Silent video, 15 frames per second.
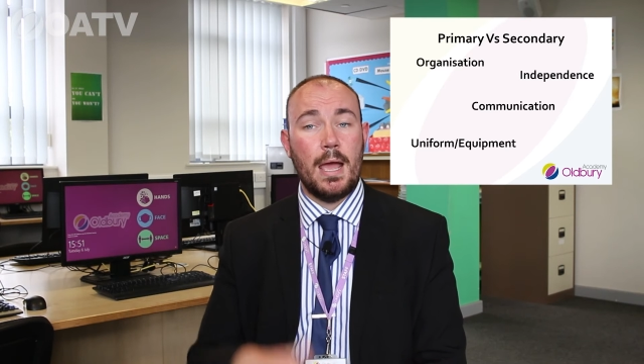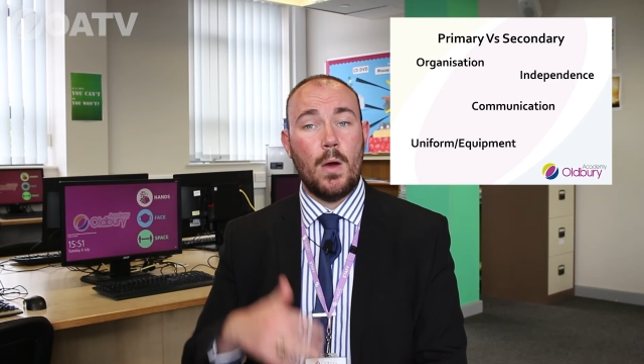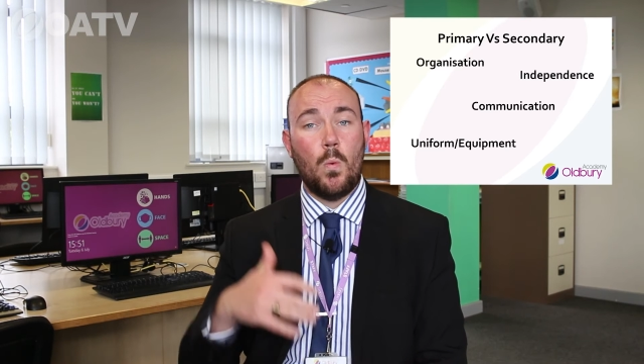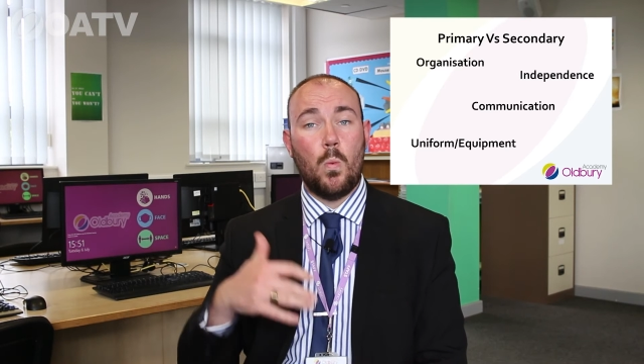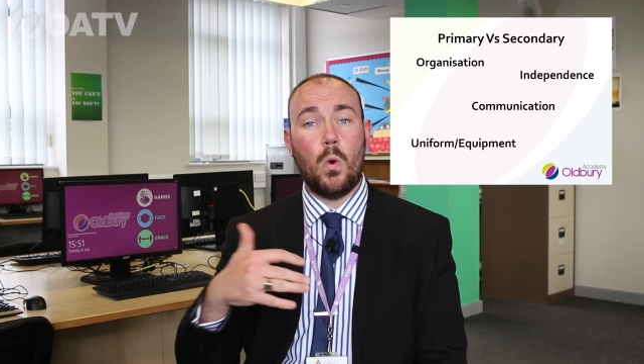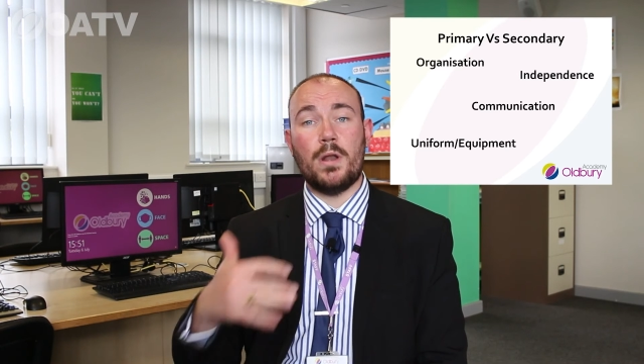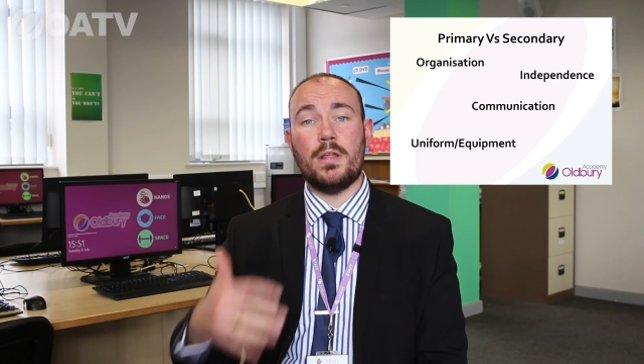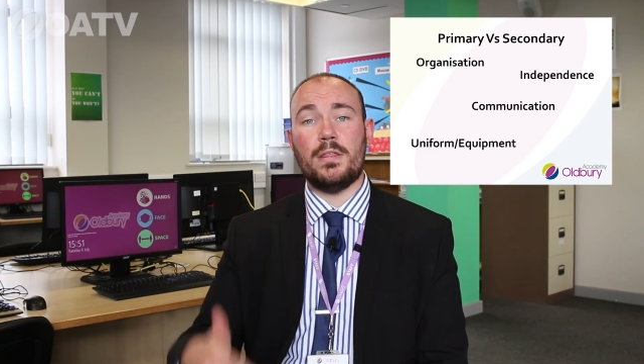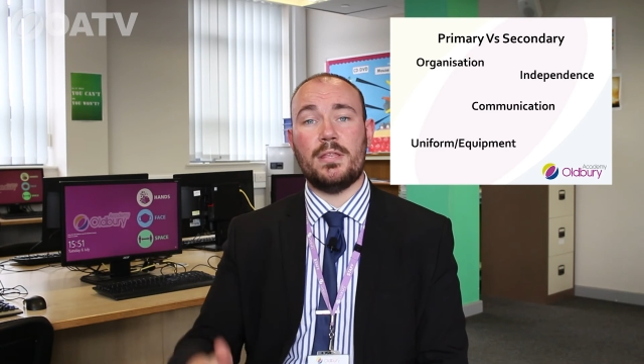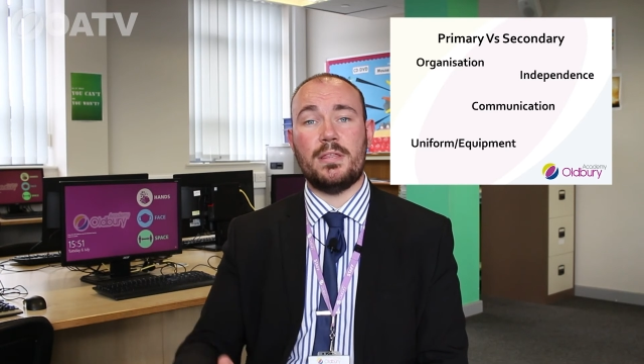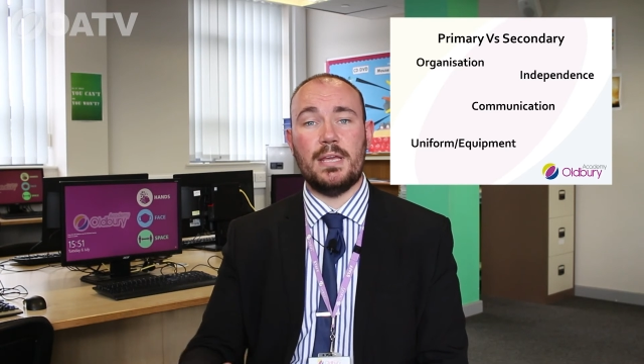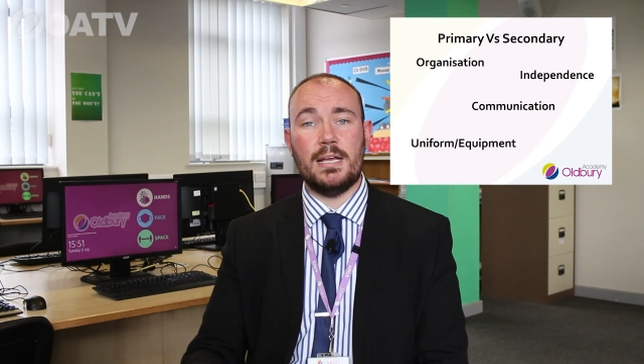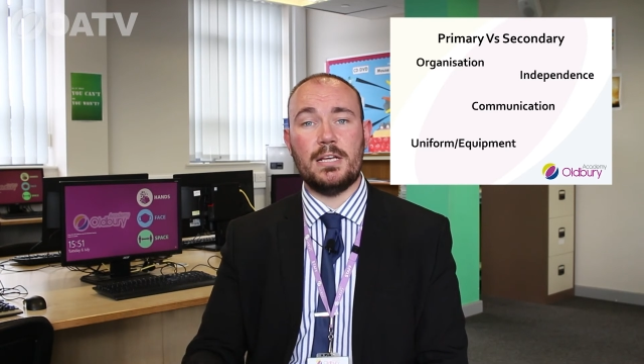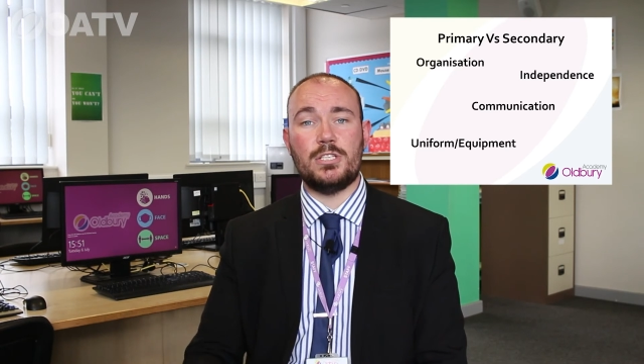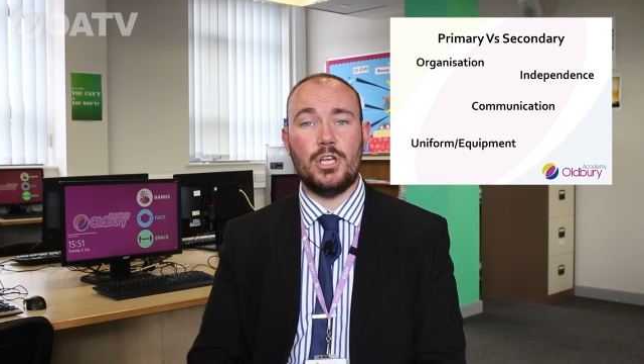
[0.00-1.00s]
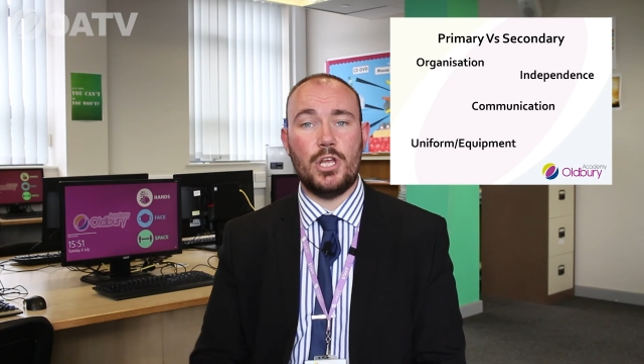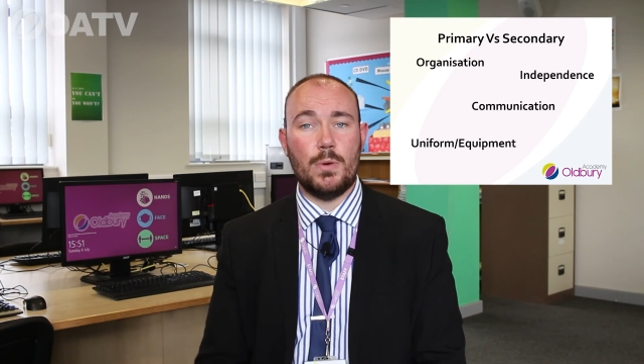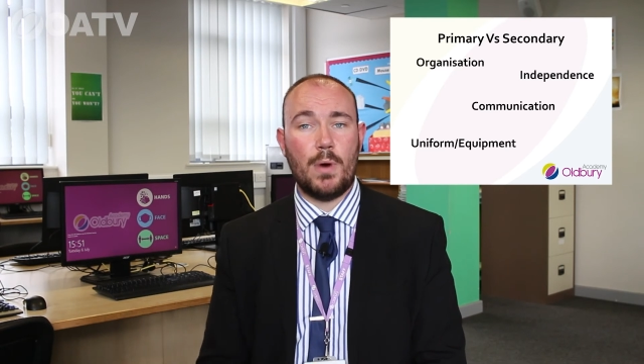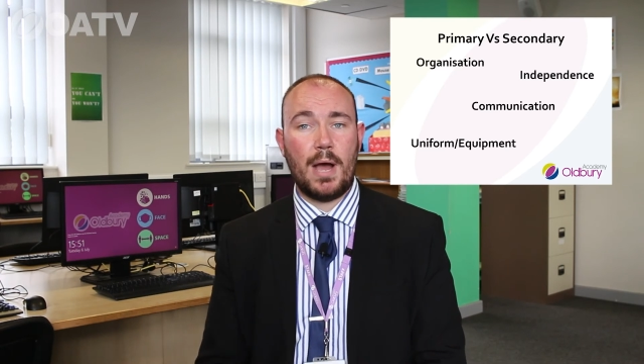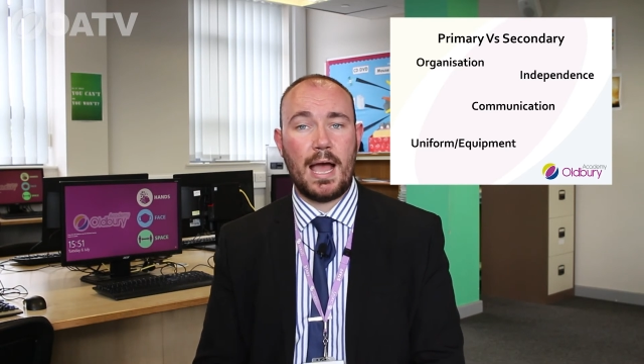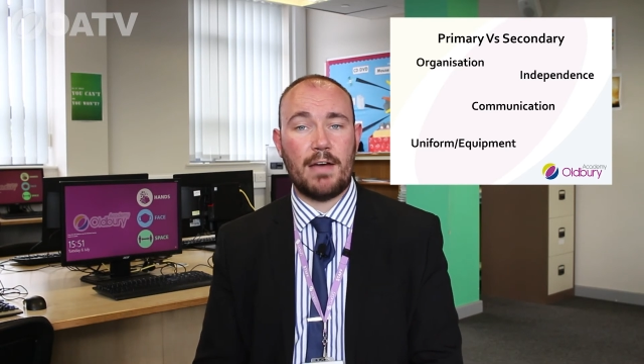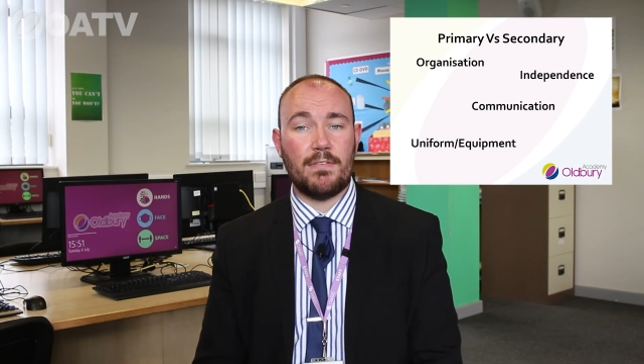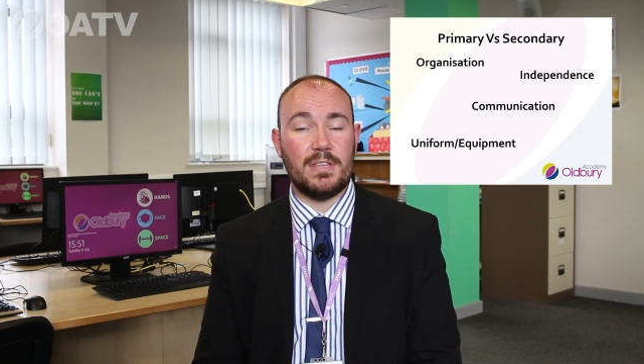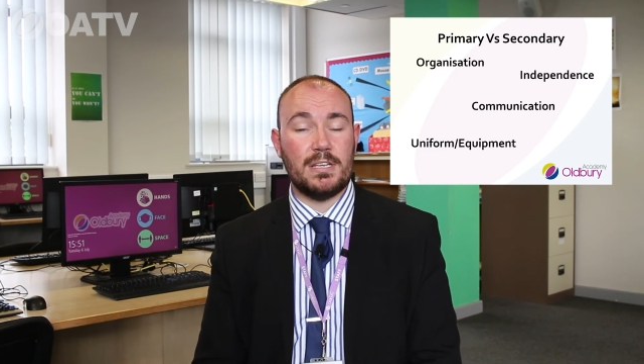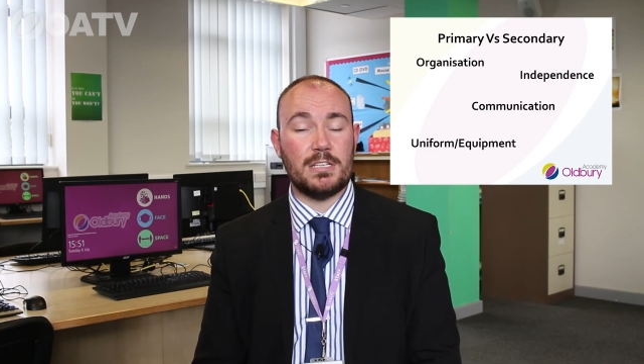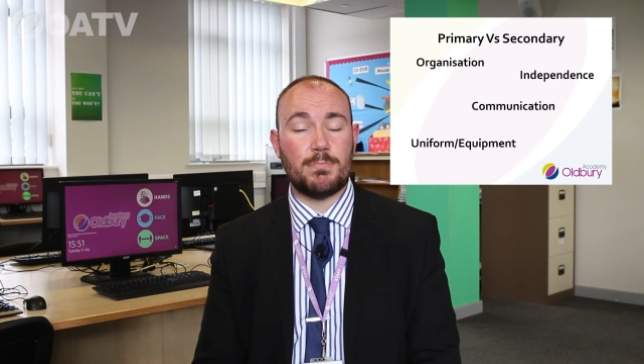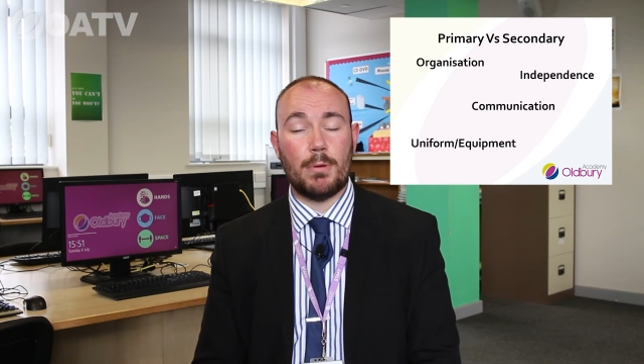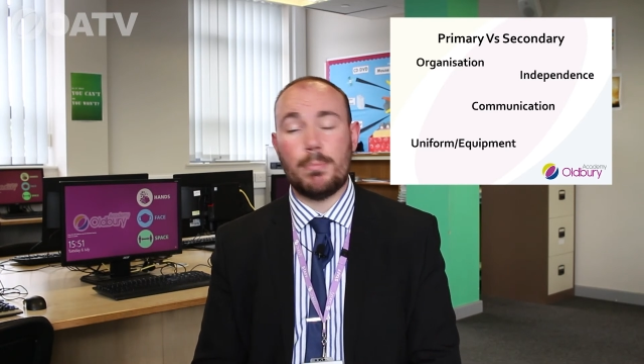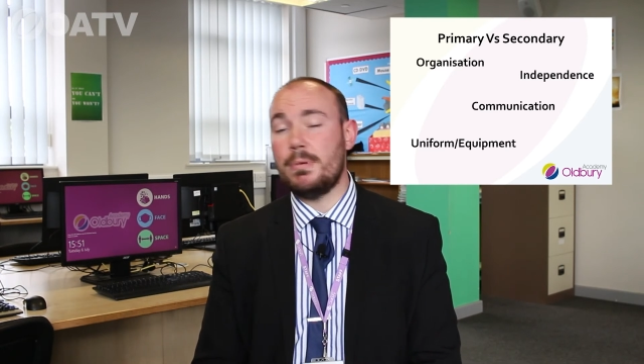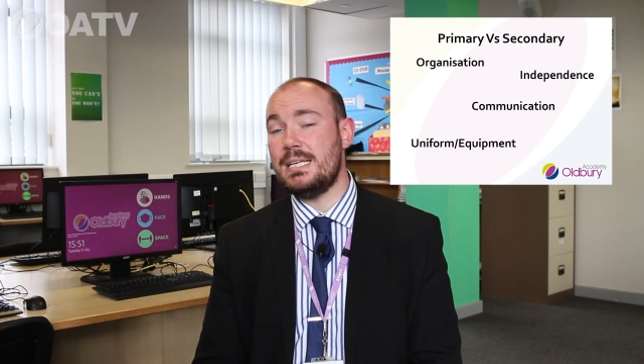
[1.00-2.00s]
One of the things that you will have that's
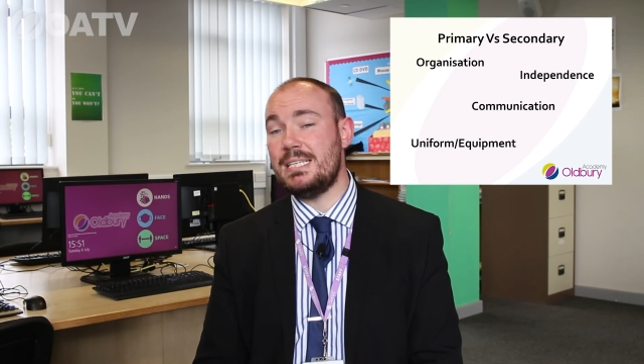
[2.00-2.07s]
probably